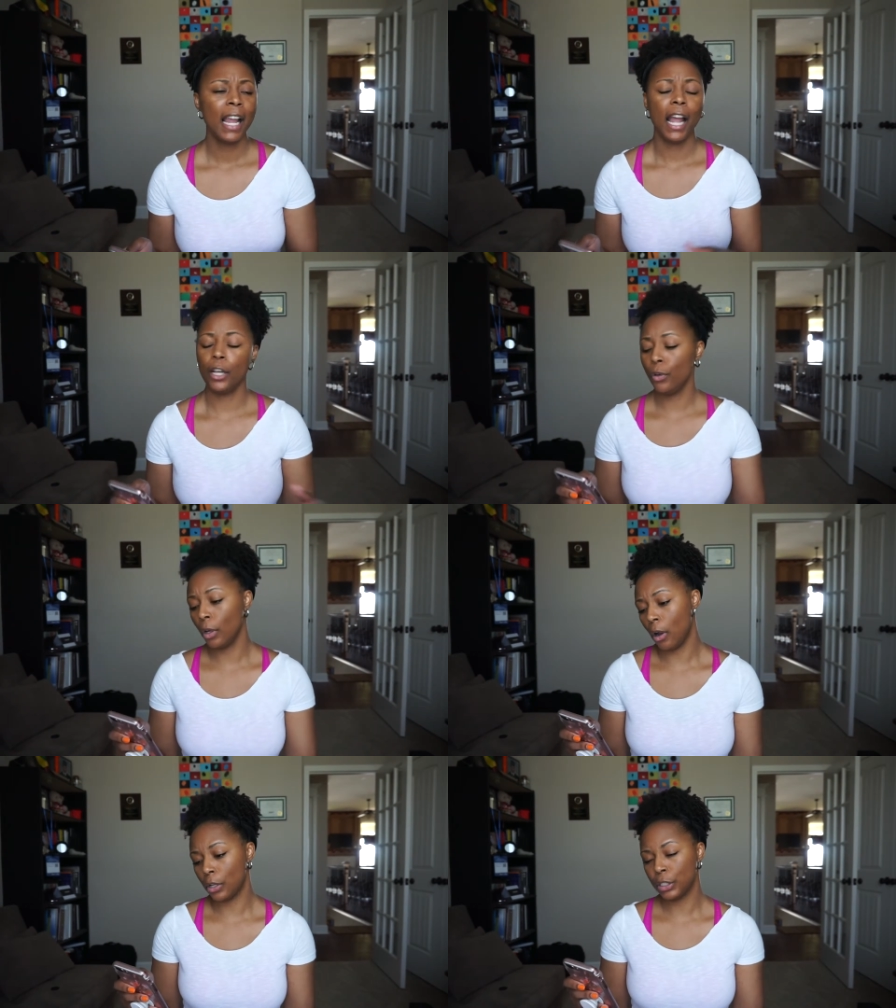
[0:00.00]
And you
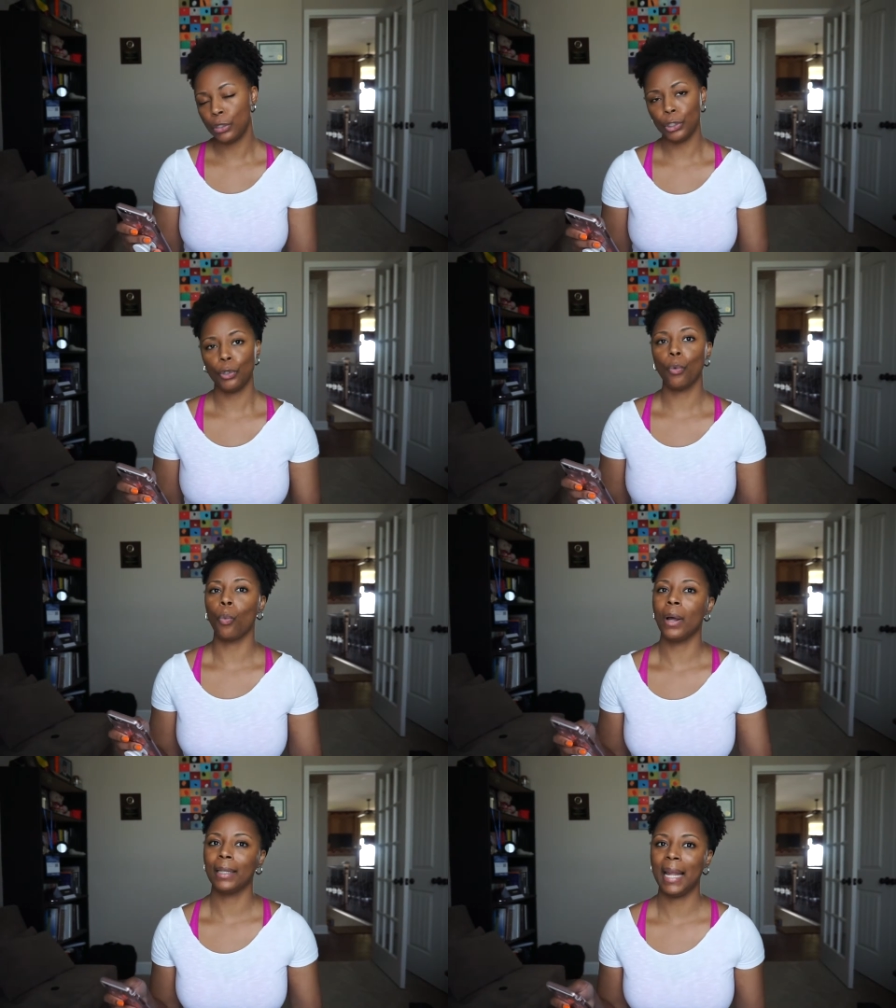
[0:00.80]
can also do
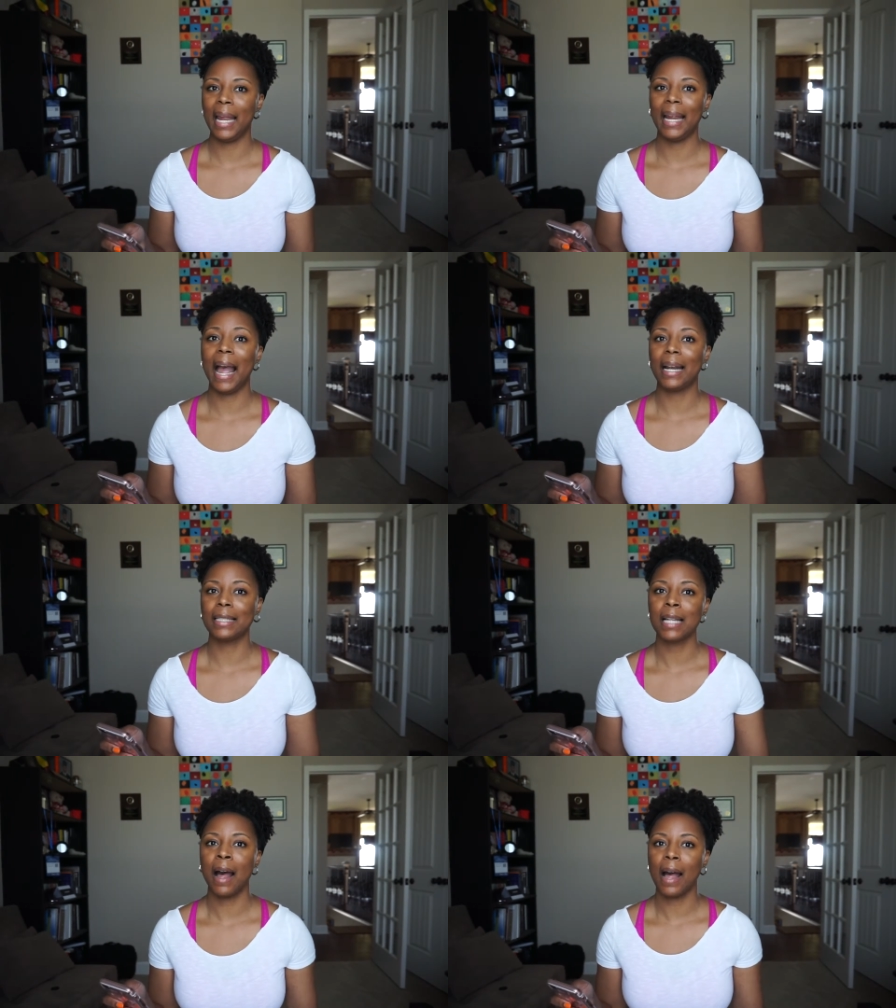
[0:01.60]
one leg at
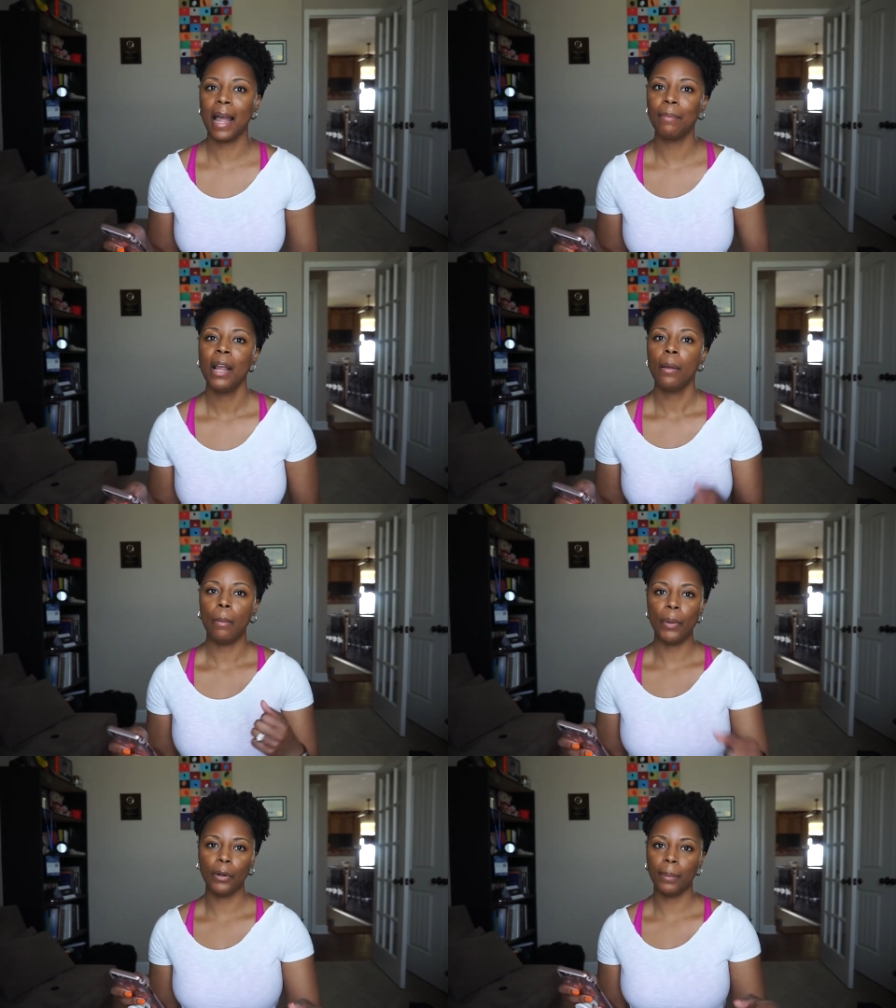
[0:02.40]
a time,
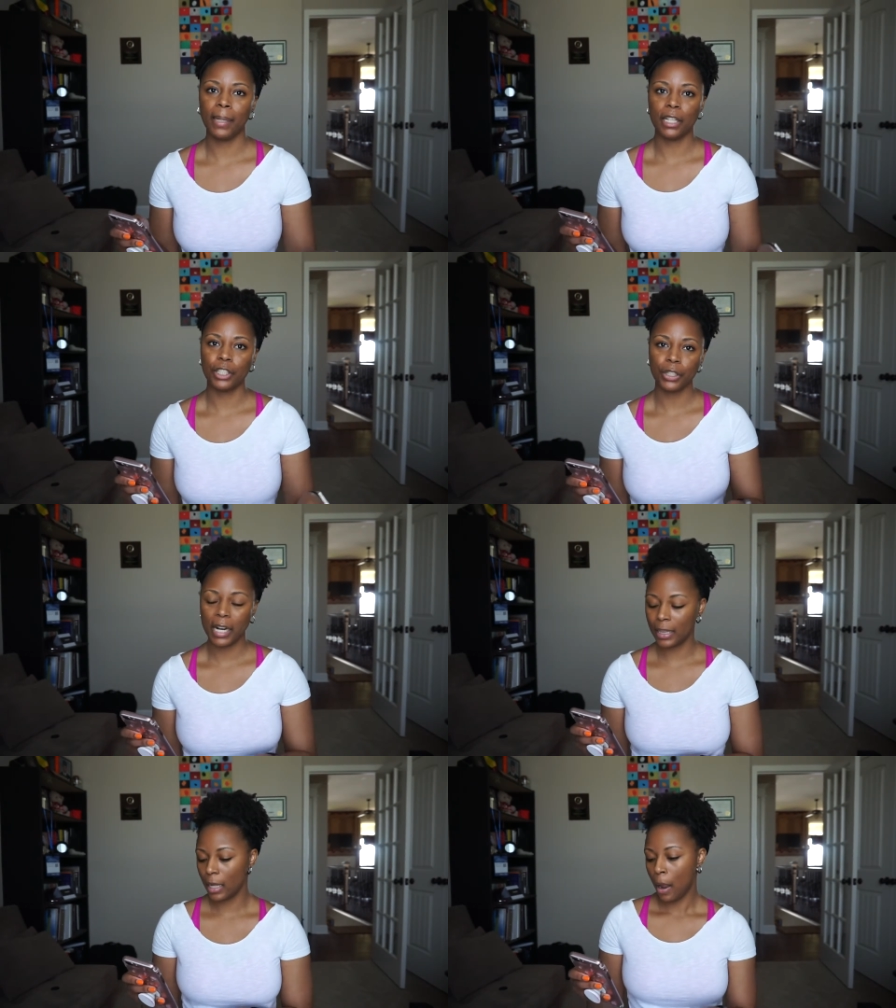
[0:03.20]
build up that
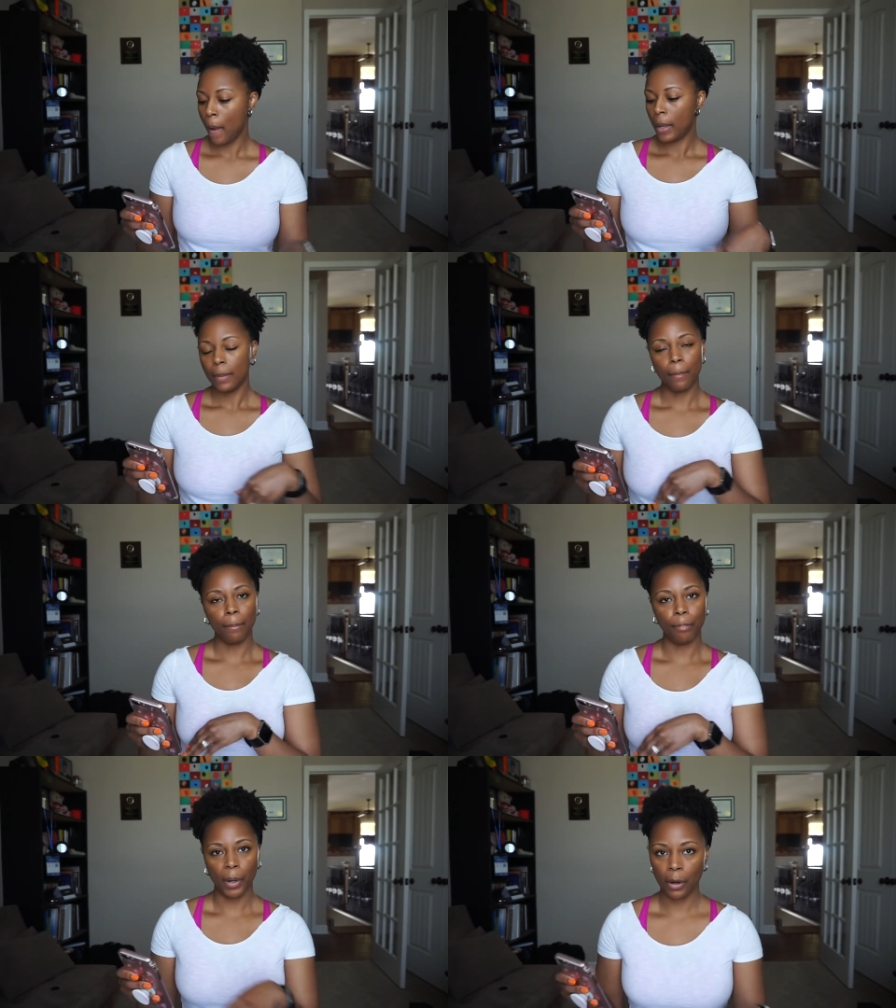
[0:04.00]
strength,
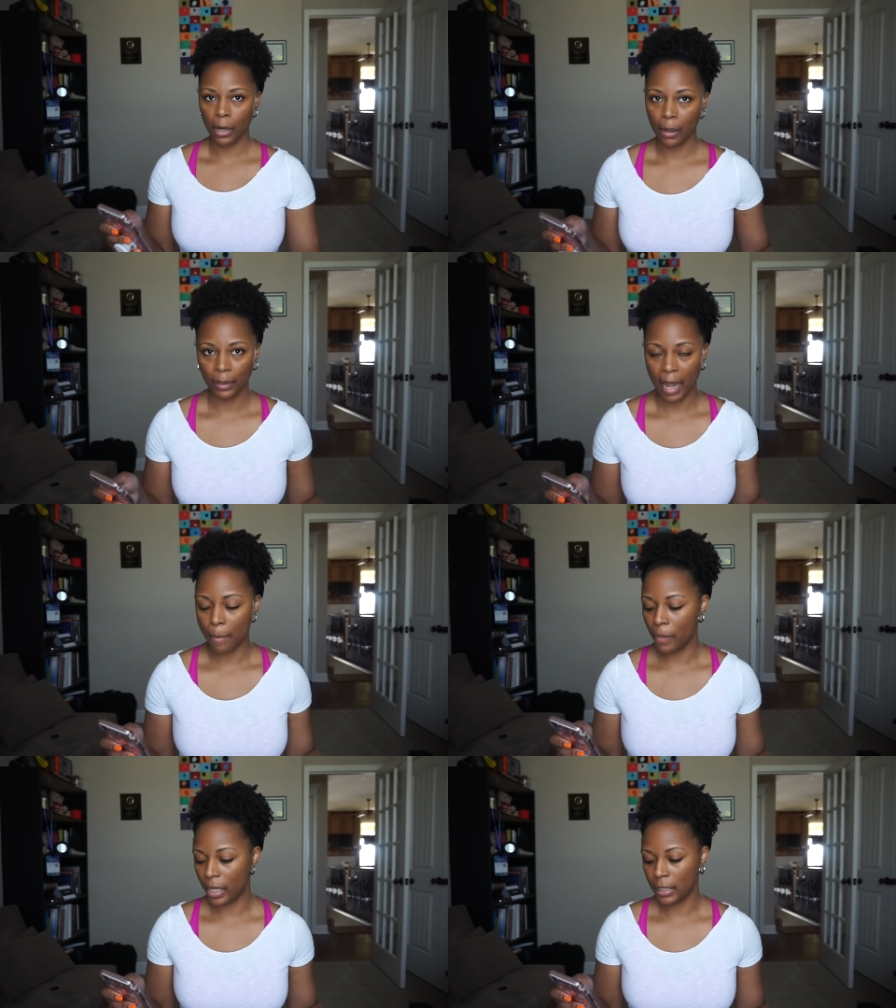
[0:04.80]
burn out
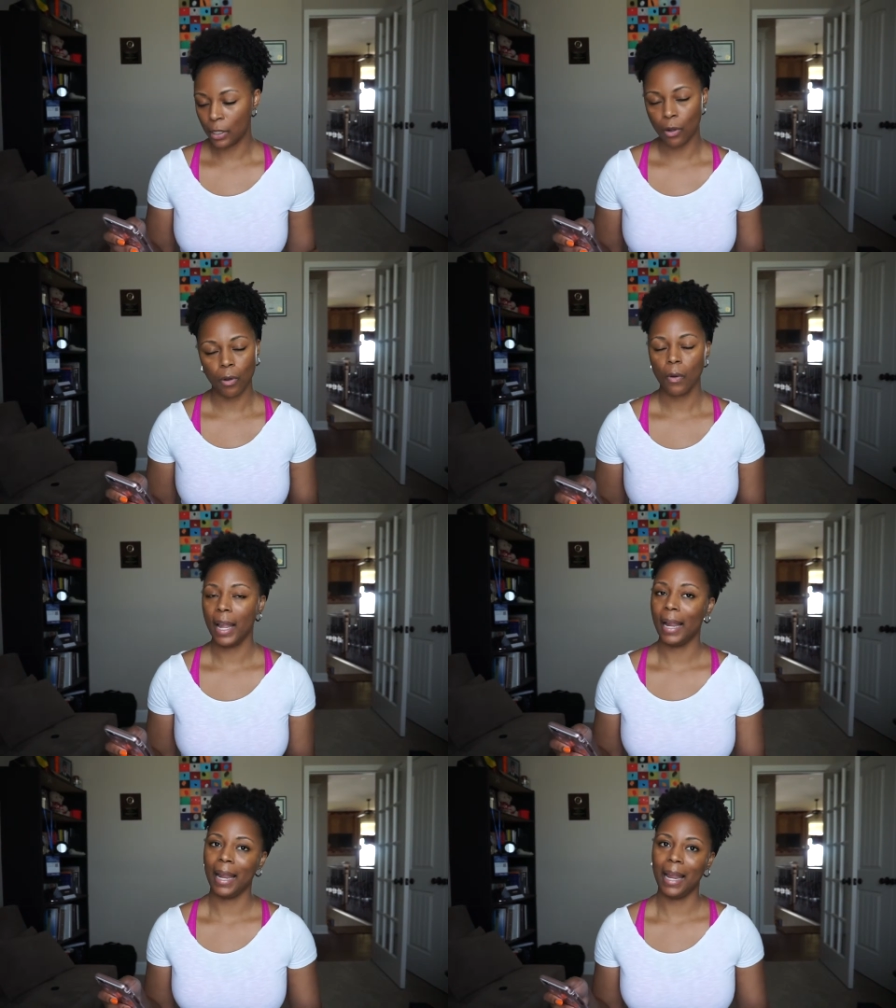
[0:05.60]
that
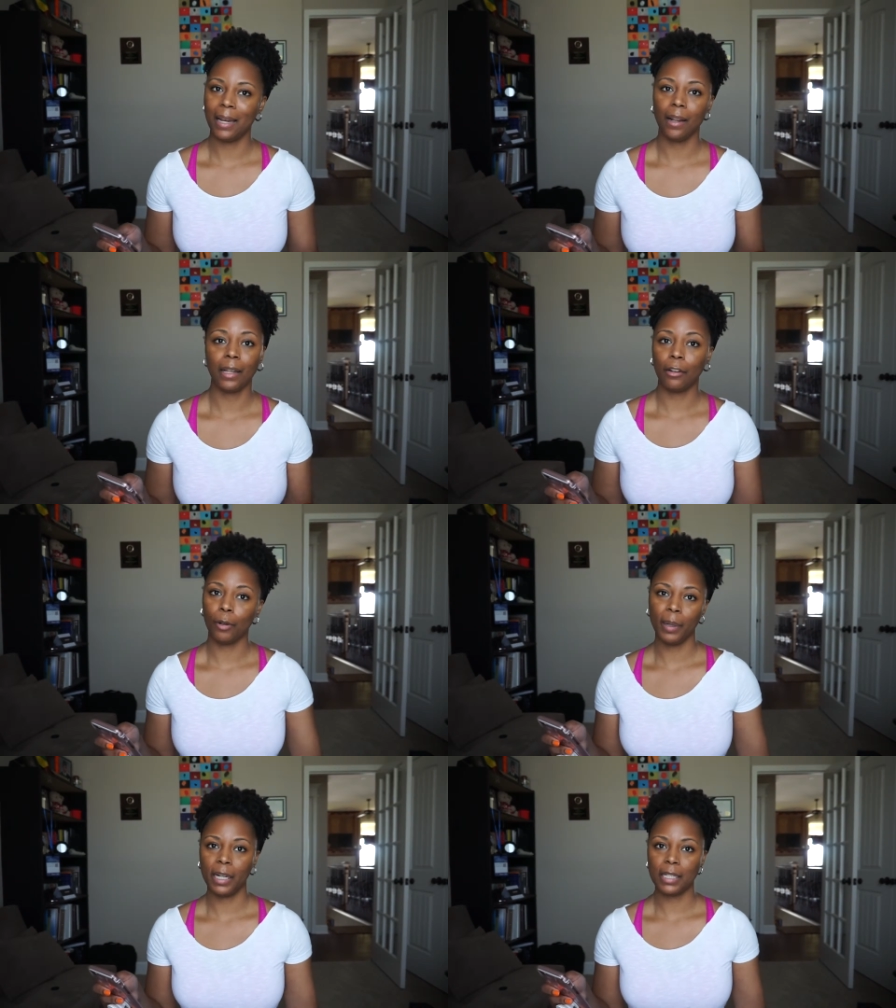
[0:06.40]
muscle, and let it
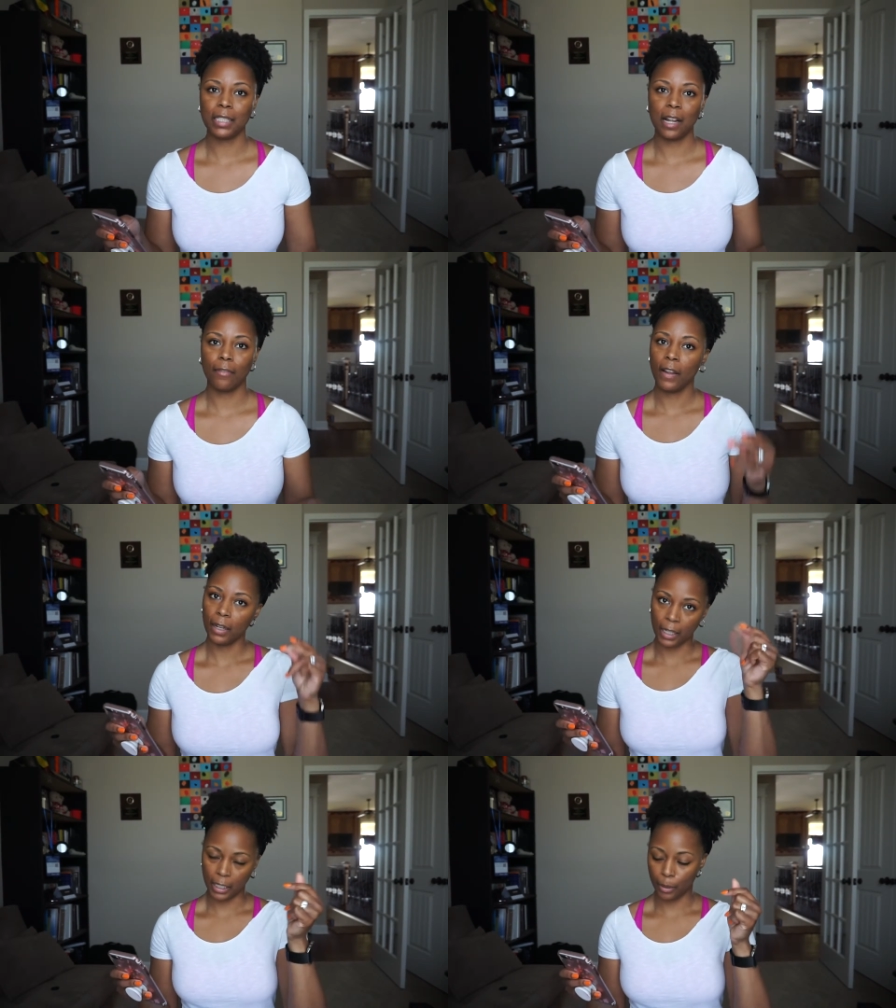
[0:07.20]
repair itself.
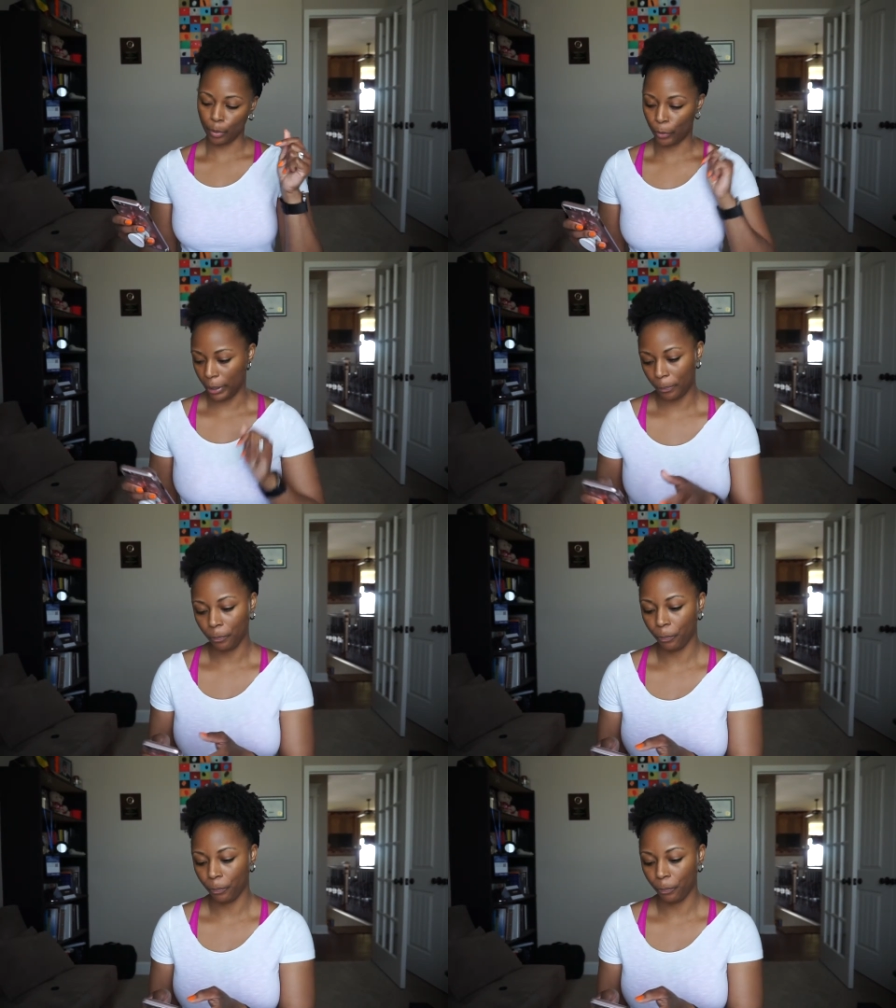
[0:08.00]
Get the booty.